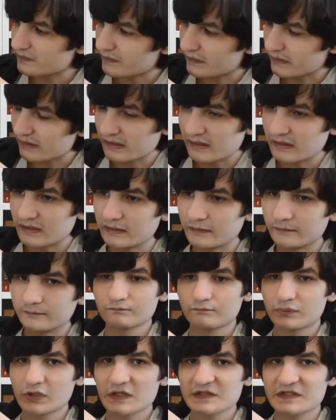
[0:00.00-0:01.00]
the
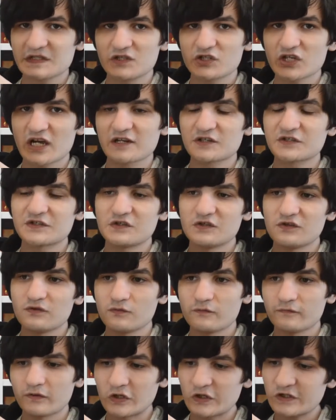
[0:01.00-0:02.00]
Percy Jackson
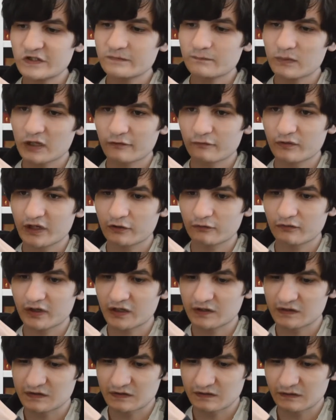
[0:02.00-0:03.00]
universe by Rick
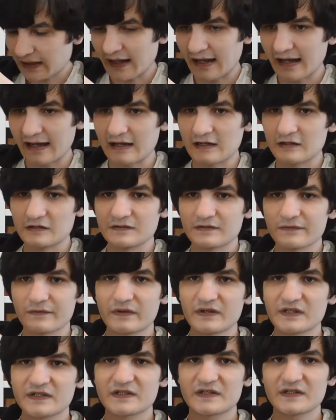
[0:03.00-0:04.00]
Riordan. And
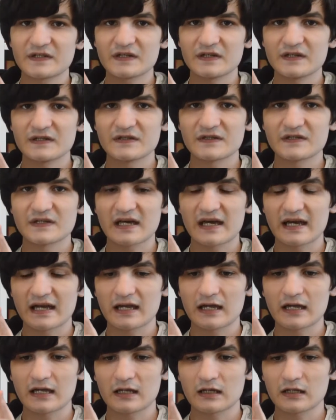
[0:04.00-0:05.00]
this is
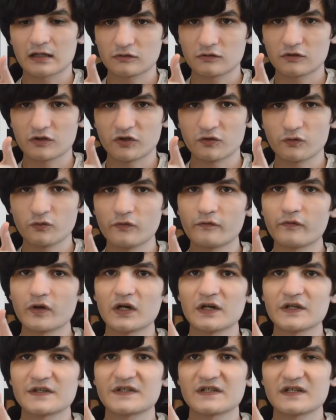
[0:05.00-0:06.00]
a
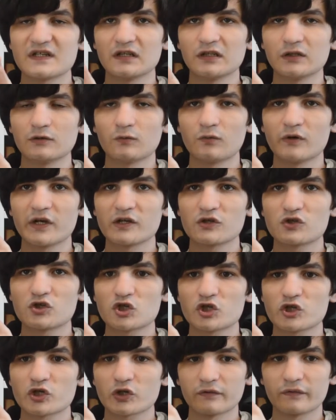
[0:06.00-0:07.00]
universe in
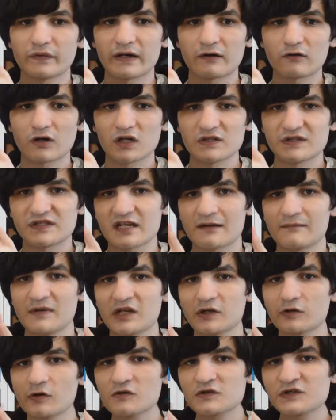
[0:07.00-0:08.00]
which there are
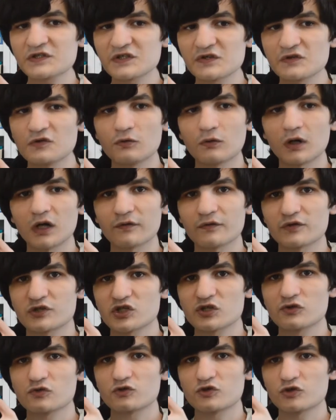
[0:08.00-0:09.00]
demigods who are the
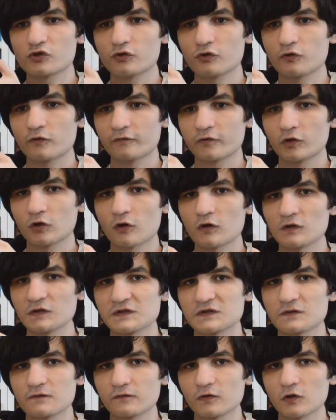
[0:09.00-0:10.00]
children of
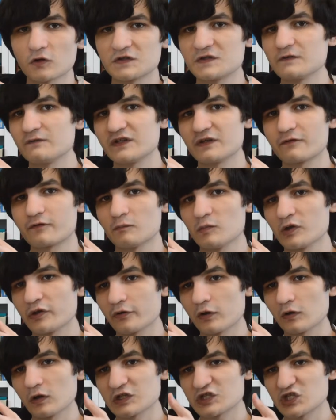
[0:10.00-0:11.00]
gods of lots of different
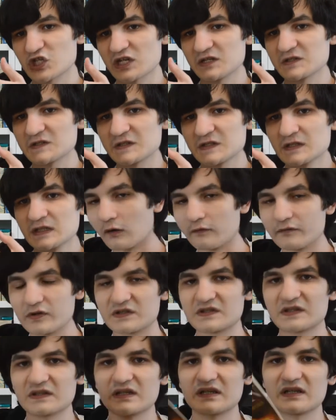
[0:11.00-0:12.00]
mythologies.
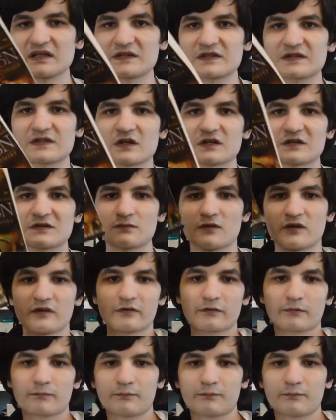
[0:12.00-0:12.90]
Obviously, it starts with